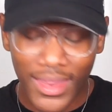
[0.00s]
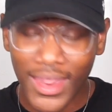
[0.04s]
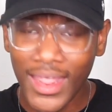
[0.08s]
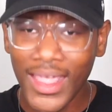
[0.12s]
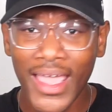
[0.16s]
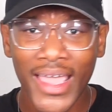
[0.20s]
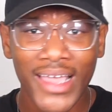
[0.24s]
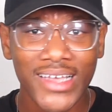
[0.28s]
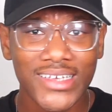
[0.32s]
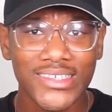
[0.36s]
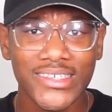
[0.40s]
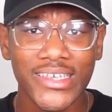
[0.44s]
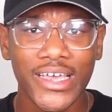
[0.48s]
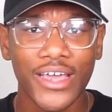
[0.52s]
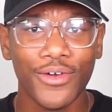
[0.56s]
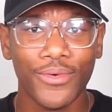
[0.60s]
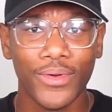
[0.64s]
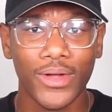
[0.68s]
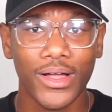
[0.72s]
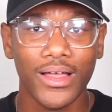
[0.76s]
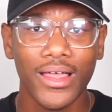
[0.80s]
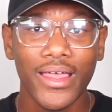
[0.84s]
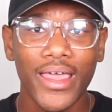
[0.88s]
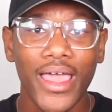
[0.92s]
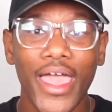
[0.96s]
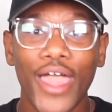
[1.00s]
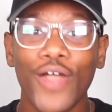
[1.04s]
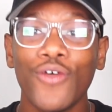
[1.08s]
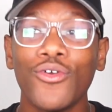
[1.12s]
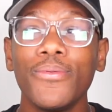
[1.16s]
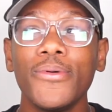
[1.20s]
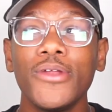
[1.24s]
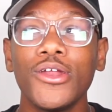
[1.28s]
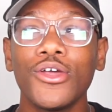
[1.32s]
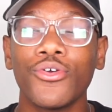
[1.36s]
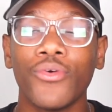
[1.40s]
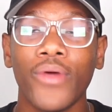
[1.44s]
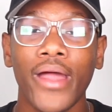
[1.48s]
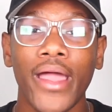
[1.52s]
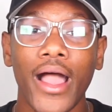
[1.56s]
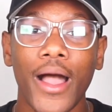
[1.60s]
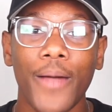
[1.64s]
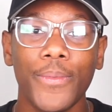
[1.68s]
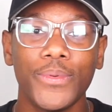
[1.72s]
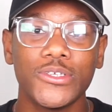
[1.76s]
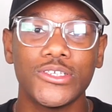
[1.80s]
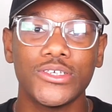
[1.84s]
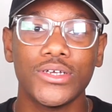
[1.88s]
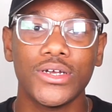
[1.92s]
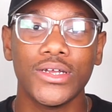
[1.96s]
etc. It would have been a great
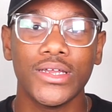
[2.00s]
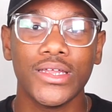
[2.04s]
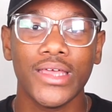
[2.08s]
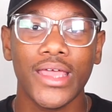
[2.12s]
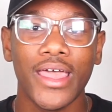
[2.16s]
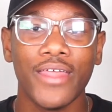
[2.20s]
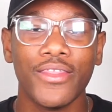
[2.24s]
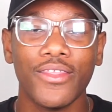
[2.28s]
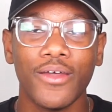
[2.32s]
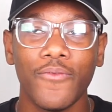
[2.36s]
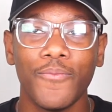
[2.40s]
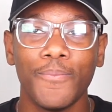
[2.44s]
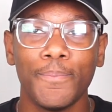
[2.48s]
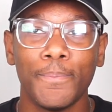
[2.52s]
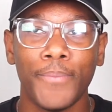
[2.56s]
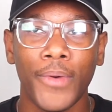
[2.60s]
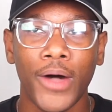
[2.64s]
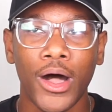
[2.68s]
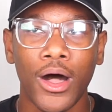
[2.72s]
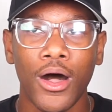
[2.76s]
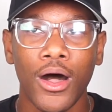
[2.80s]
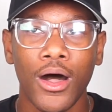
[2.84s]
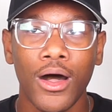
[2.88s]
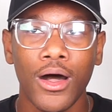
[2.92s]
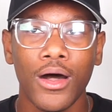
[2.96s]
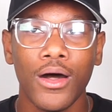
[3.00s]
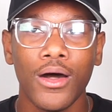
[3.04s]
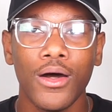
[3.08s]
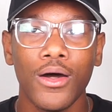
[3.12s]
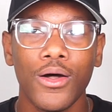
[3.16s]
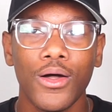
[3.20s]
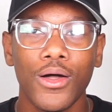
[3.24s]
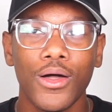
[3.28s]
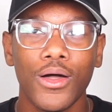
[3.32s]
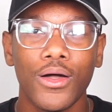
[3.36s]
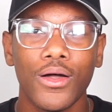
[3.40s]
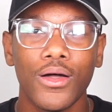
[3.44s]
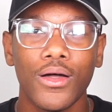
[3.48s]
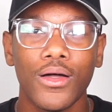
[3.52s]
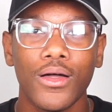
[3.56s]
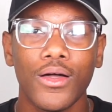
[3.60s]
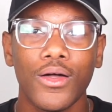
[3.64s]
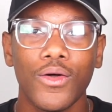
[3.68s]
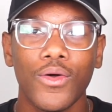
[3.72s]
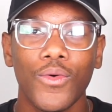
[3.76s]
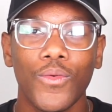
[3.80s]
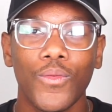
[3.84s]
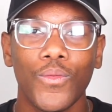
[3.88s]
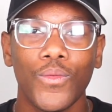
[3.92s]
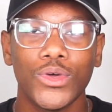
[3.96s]
opportunity, and the ball
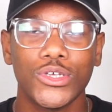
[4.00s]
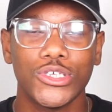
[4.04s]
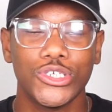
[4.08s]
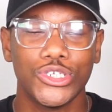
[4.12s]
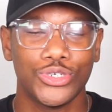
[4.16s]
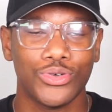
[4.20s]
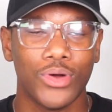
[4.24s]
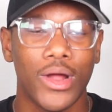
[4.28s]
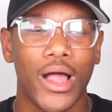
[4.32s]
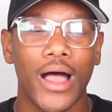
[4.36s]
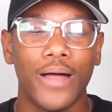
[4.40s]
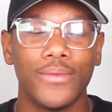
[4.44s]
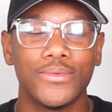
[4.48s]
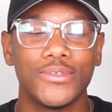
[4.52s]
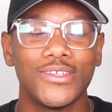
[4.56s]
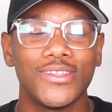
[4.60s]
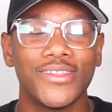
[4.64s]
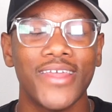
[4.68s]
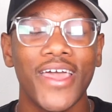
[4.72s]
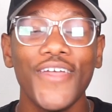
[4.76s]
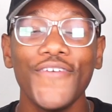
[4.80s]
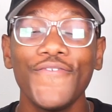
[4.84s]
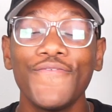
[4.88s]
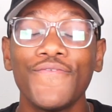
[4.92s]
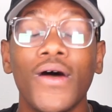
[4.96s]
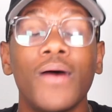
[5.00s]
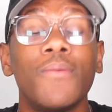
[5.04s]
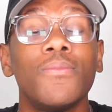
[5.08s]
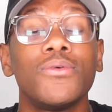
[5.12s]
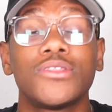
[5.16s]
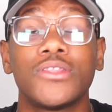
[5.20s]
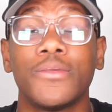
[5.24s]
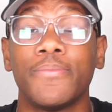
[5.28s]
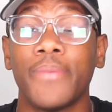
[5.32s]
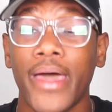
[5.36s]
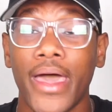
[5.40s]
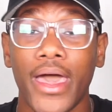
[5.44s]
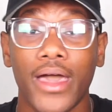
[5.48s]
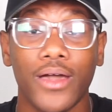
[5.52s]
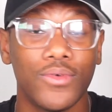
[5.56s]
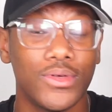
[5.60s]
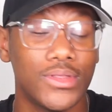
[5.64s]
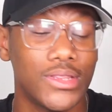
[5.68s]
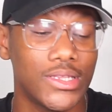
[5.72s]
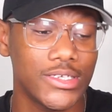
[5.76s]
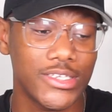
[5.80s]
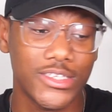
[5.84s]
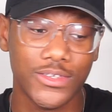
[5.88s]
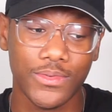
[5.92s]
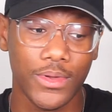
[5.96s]
was dropped. They fumbled the bag with
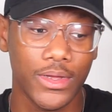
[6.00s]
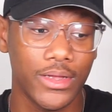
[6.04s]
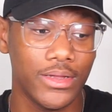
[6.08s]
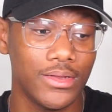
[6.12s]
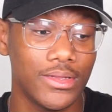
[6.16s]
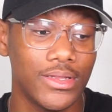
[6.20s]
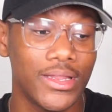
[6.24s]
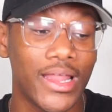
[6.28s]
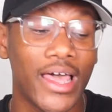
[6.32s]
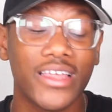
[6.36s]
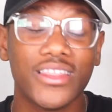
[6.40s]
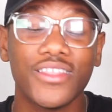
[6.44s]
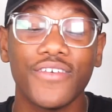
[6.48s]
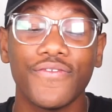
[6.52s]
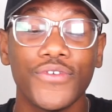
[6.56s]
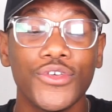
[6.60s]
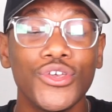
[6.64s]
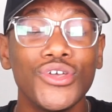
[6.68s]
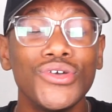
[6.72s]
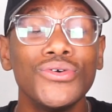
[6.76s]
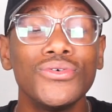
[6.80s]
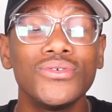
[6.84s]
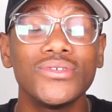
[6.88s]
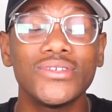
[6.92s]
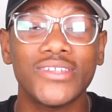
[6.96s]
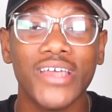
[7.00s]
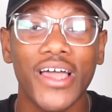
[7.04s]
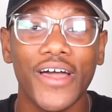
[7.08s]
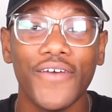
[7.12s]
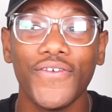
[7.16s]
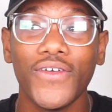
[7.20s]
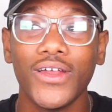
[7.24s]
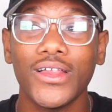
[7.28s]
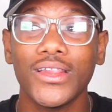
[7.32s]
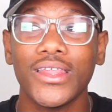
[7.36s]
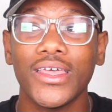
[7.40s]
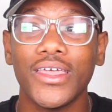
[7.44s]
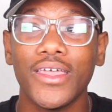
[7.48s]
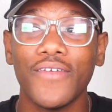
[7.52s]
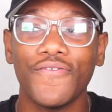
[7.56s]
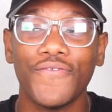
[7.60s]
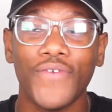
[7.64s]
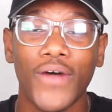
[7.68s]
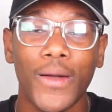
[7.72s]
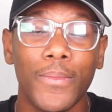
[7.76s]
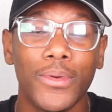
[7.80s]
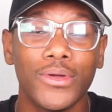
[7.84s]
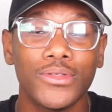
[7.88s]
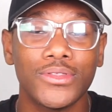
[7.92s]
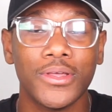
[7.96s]
this one. Like, The View definitely
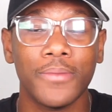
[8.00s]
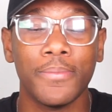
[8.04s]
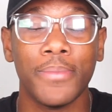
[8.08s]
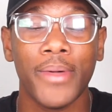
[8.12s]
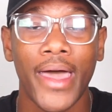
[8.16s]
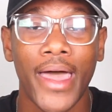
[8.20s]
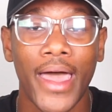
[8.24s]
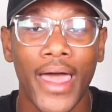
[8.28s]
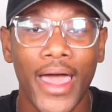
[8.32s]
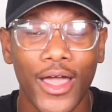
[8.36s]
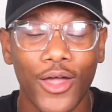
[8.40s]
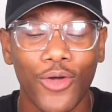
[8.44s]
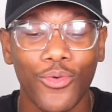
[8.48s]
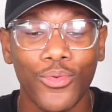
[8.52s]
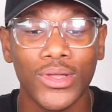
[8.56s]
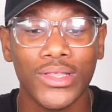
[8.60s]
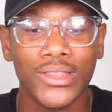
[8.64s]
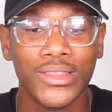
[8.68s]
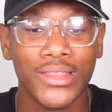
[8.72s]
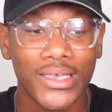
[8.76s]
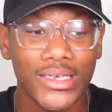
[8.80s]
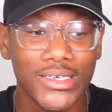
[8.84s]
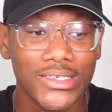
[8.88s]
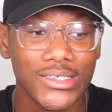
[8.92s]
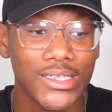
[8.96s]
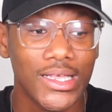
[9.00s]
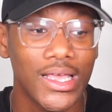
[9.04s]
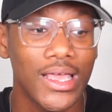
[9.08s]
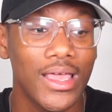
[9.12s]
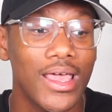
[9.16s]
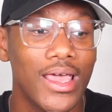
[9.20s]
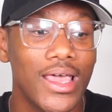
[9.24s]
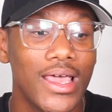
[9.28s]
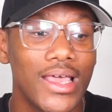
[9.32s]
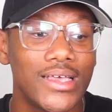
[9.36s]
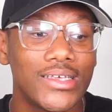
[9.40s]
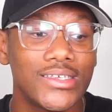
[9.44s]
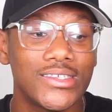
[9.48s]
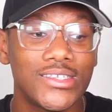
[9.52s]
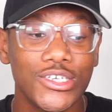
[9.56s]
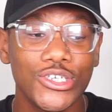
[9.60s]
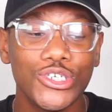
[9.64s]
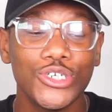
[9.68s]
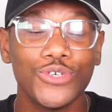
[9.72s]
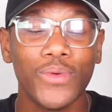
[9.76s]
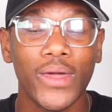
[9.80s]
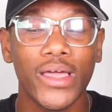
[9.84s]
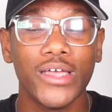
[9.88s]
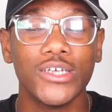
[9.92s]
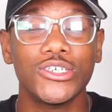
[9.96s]
fumbled the bag with this
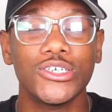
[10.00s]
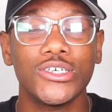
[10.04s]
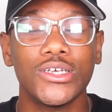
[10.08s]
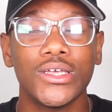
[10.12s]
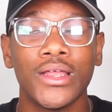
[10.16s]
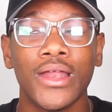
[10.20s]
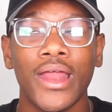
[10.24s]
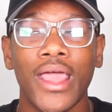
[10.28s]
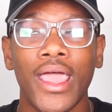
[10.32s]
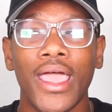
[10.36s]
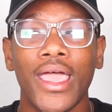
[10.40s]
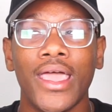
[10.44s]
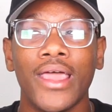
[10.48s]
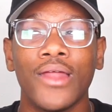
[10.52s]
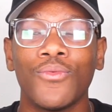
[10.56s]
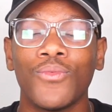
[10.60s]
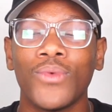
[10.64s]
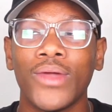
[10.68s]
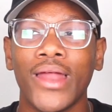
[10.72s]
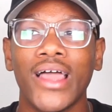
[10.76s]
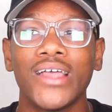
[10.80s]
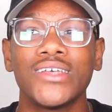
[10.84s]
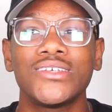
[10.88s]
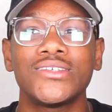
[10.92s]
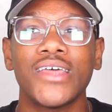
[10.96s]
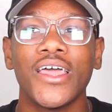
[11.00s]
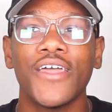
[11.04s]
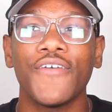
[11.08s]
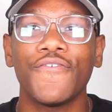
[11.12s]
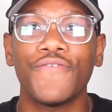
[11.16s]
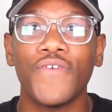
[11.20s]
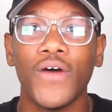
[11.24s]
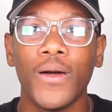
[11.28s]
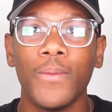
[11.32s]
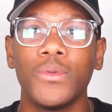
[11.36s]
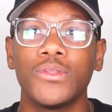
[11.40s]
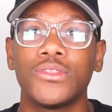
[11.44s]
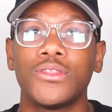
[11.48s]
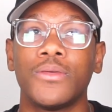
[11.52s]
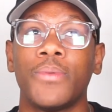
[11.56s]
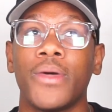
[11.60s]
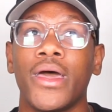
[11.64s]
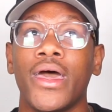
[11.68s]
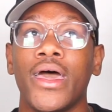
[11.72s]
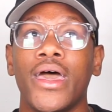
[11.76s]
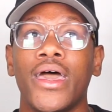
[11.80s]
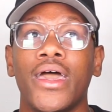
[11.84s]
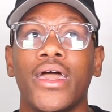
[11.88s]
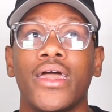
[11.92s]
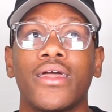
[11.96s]
situation. And when I say fumbled the
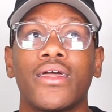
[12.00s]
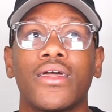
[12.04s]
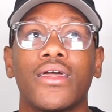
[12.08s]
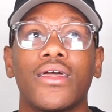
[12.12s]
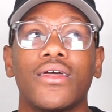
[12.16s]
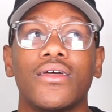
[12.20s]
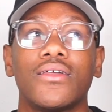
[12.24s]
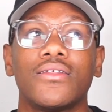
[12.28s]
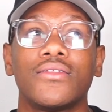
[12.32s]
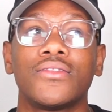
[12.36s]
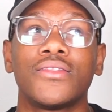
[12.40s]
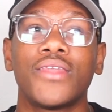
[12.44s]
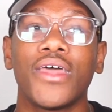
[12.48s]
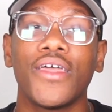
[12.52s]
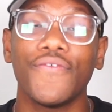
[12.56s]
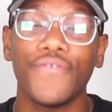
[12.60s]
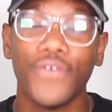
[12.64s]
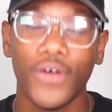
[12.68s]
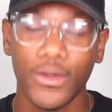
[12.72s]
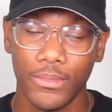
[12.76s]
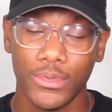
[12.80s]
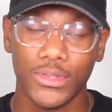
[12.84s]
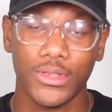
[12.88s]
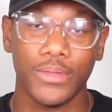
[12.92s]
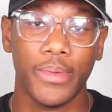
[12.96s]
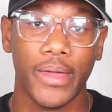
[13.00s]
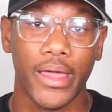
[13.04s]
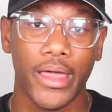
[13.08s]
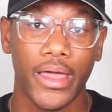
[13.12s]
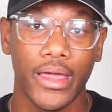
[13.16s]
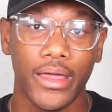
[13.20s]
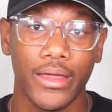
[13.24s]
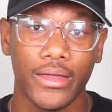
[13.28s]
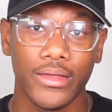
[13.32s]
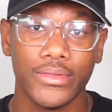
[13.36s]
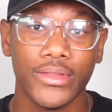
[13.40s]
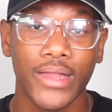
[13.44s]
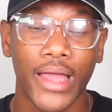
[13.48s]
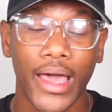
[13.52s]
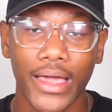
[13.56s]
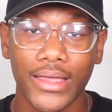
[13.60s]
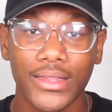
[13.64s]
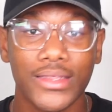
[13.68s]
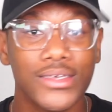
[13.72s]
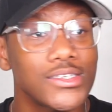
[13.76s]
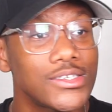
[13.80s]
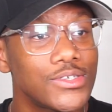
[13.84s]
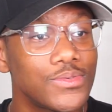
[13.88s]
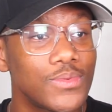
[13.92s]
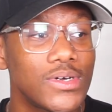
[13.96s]
bag, they fumbled the bag. Like,
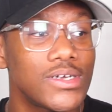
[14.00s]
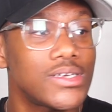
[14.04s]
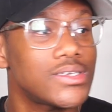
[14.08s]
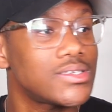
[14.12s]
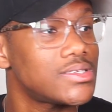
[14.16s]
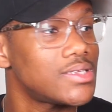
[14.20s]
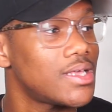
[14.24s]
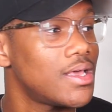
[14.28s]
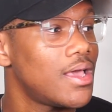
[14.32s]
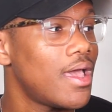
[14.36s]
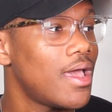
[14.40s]
this was